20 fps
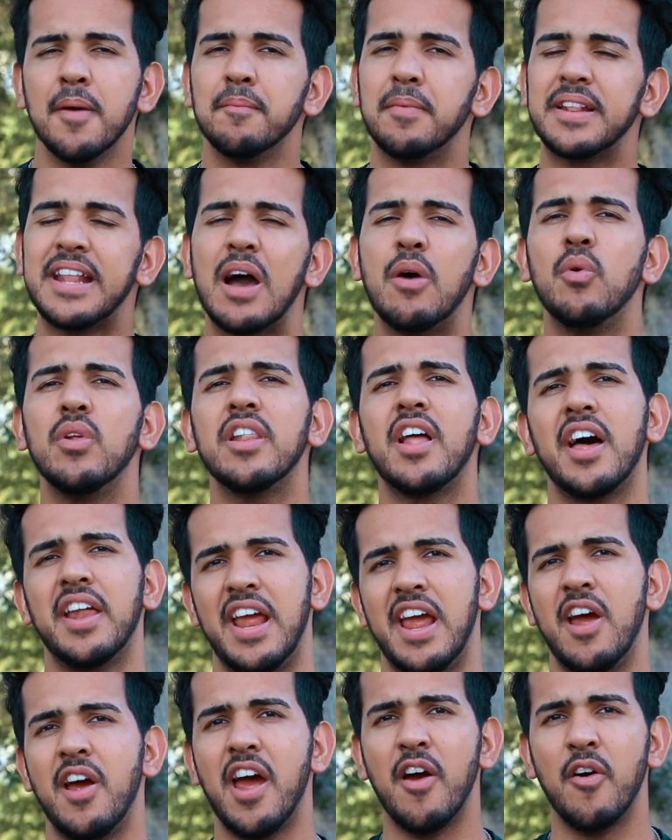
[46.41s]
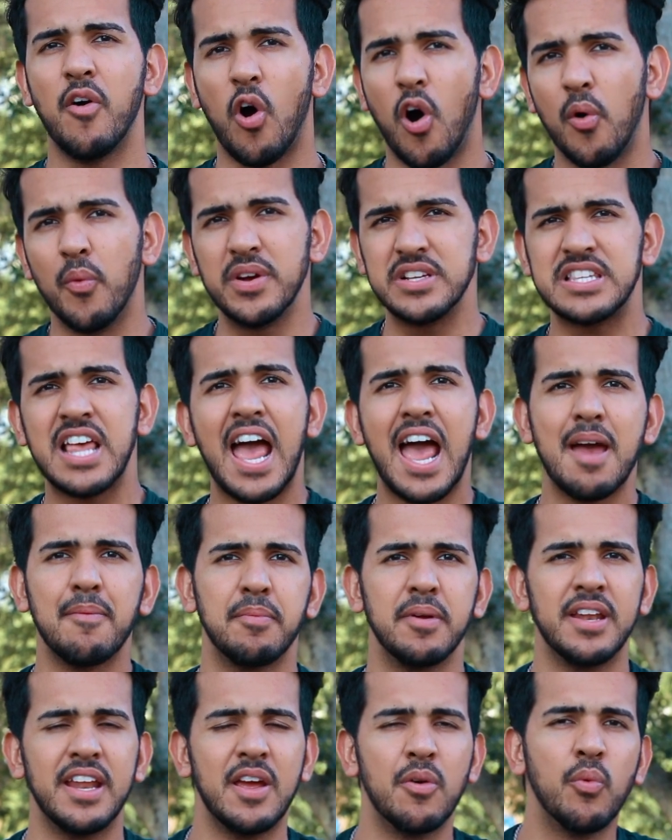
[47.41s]
But that will not always
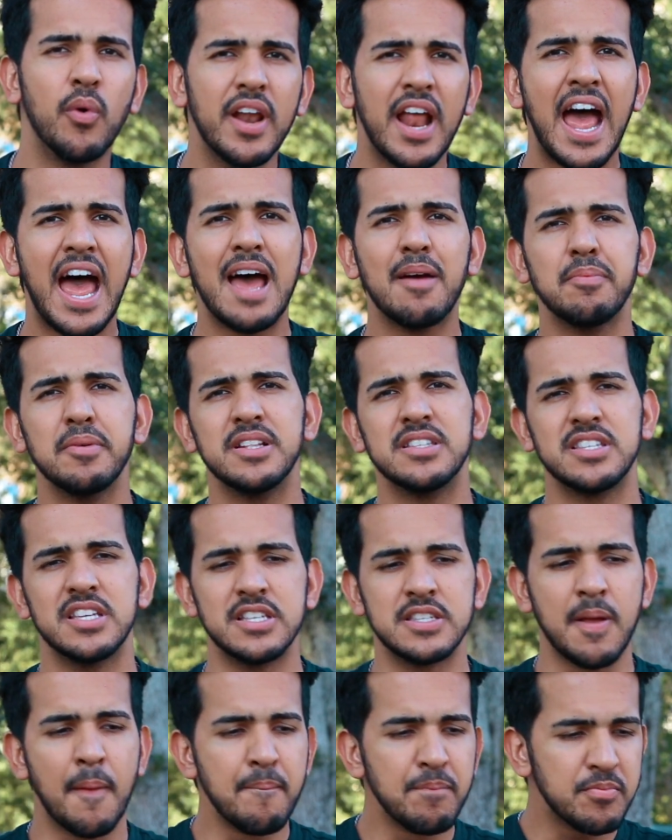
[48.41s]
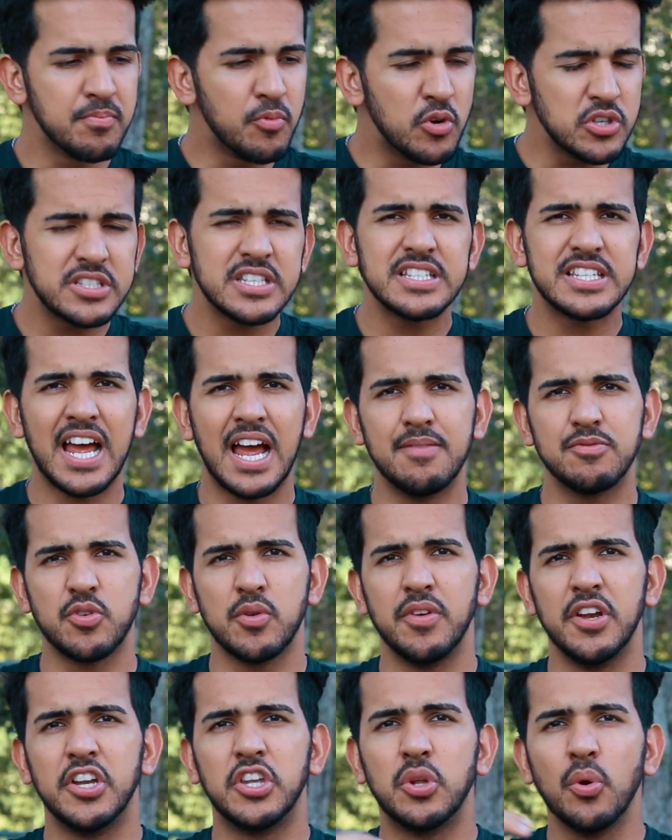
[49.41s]
happen. And what happens is, most of the times
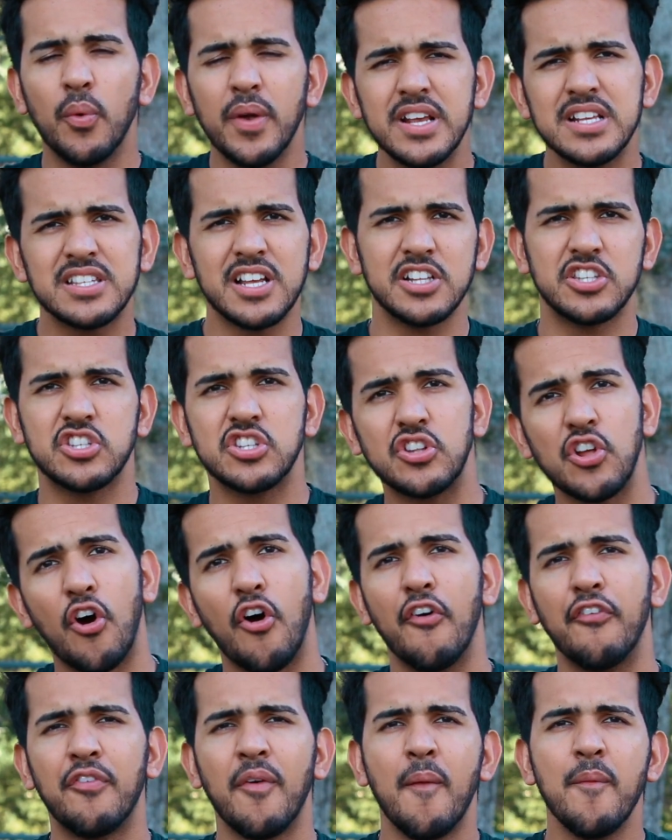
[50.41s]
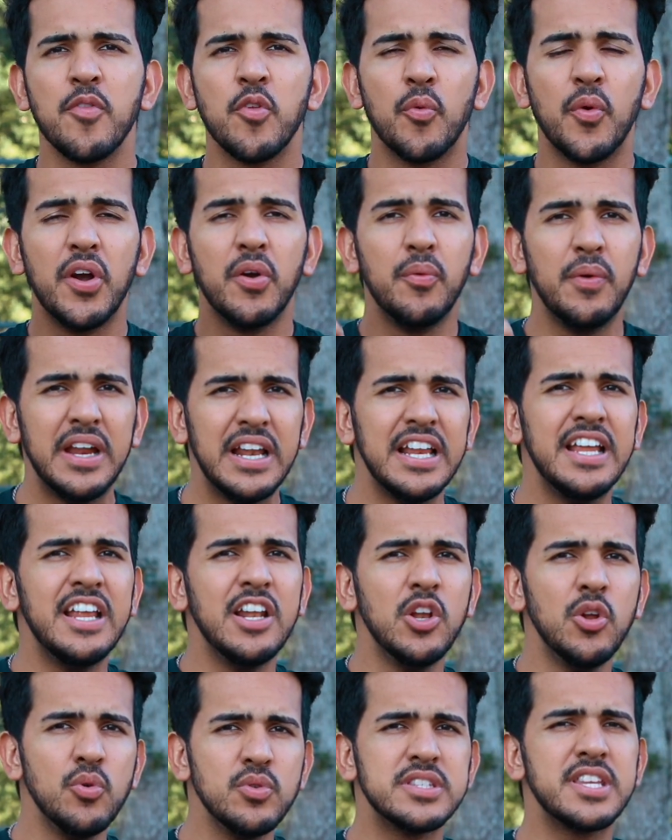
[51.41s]
when you're doing such stuff, we're really
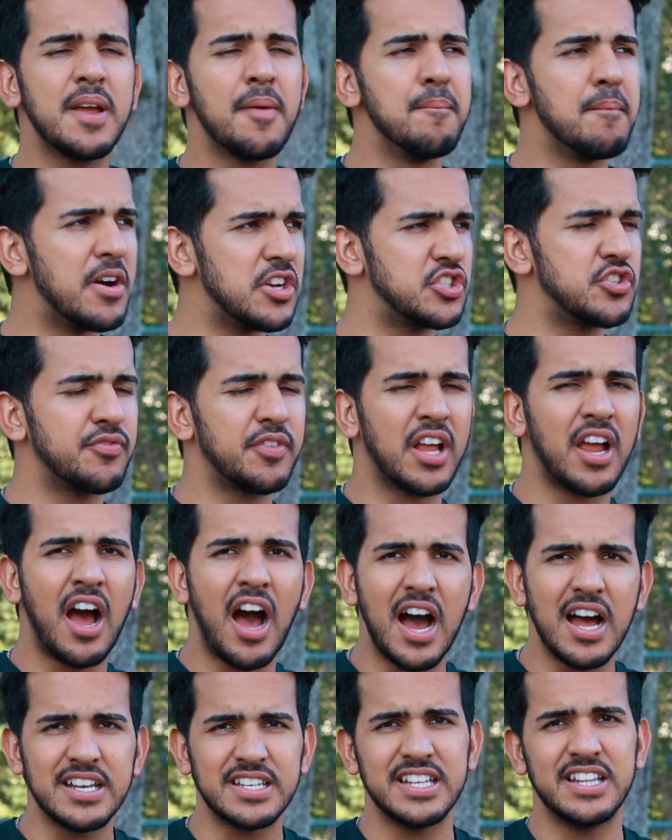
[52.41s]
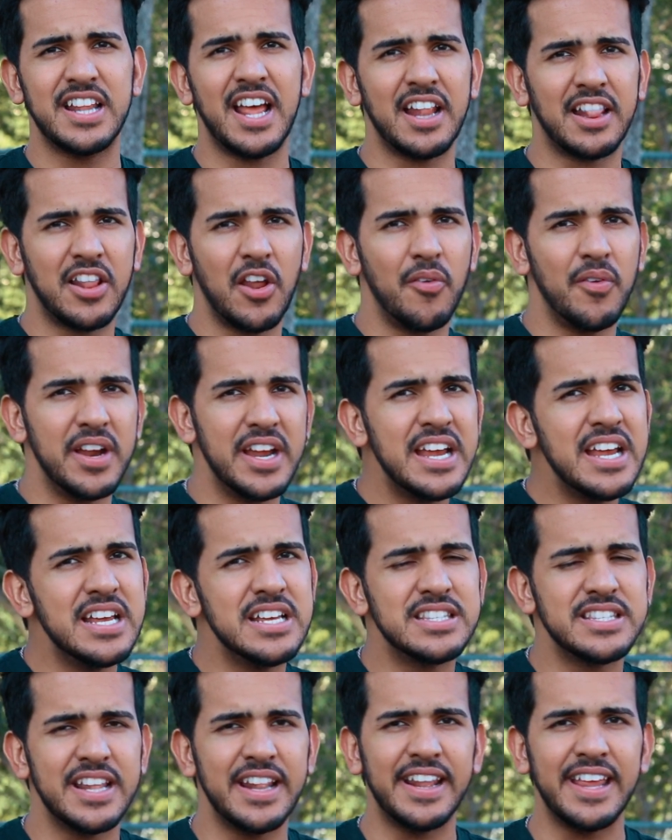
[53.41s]
losing much of the content that there
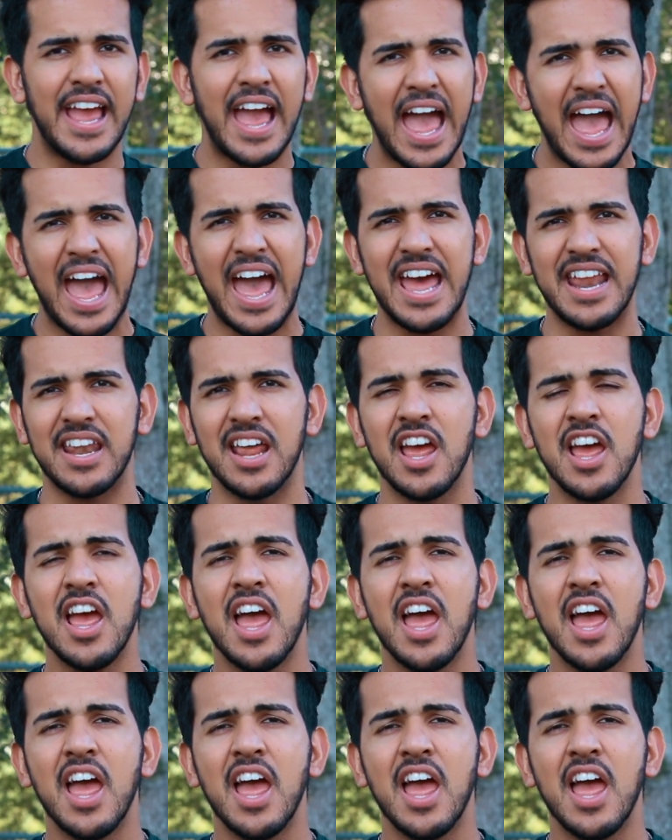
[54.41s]
is in the ad.